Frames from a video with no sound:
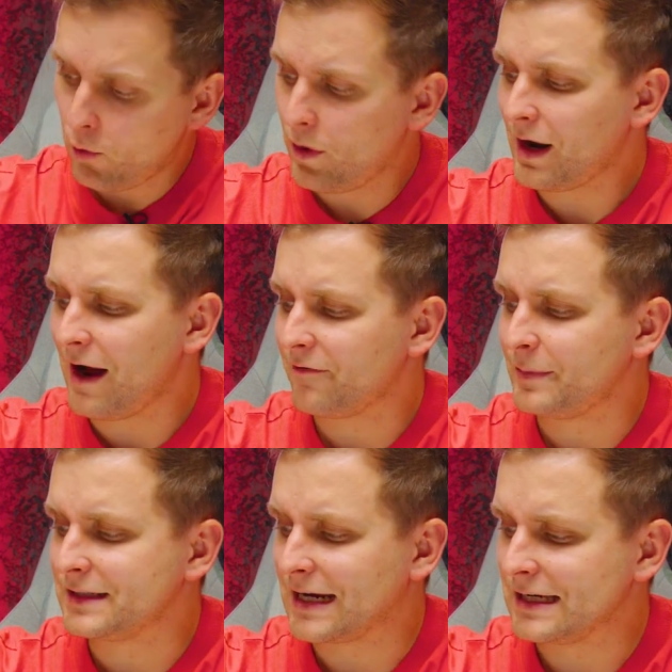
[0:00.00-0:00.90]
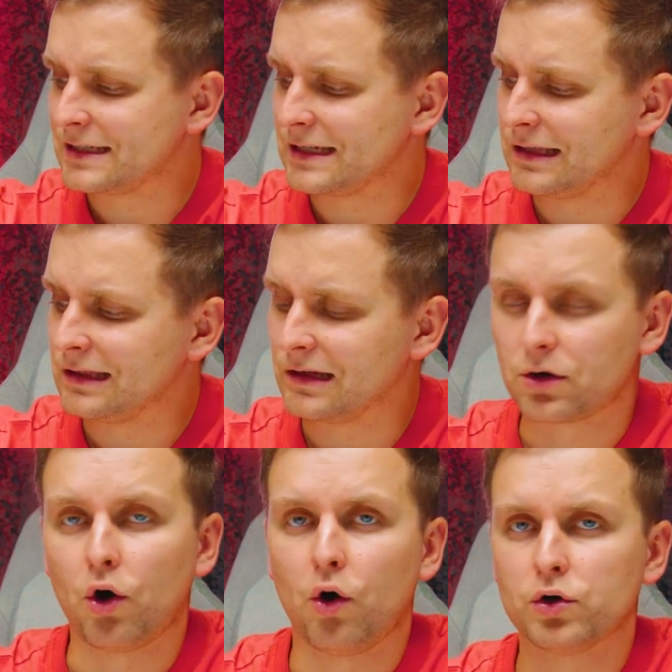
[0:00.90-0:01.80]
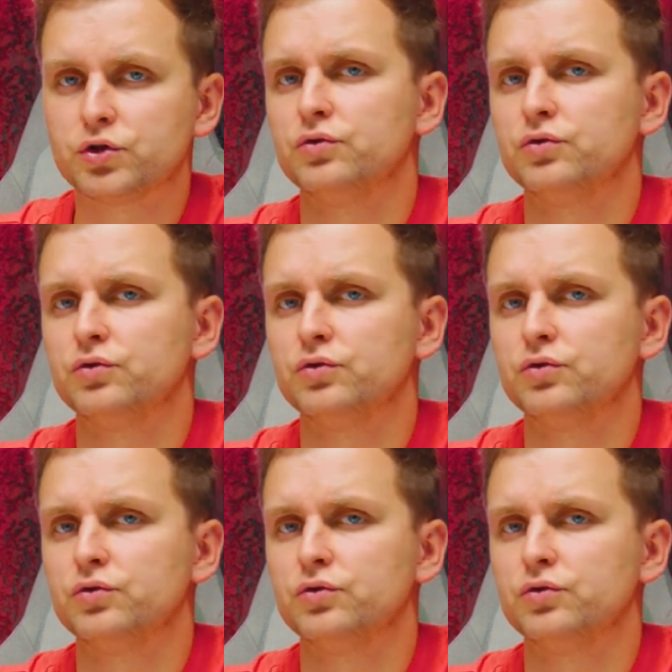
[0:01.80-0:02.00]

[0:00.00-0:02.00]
Now, when I've been testing the Core